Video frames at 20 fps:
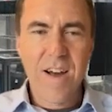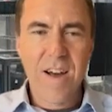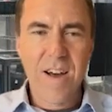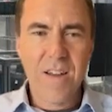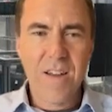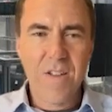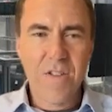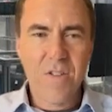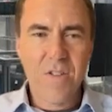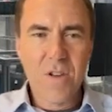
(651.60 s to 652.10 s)

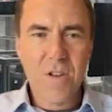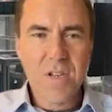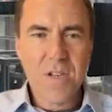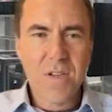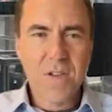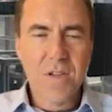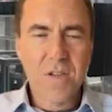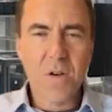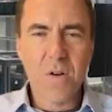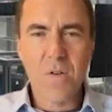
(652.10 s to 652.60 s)

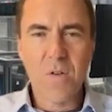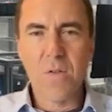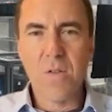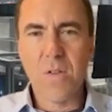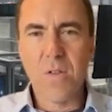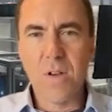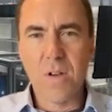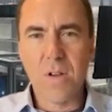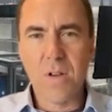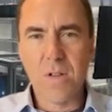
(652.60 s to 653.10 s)
Just so
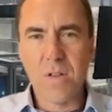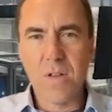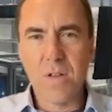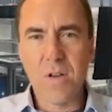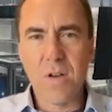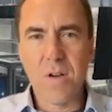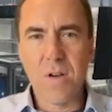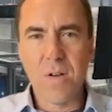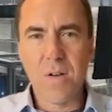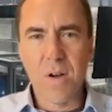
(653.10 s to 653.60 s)

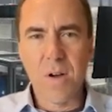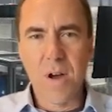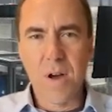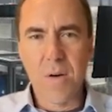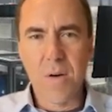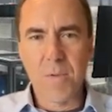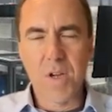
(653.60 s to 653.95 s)
the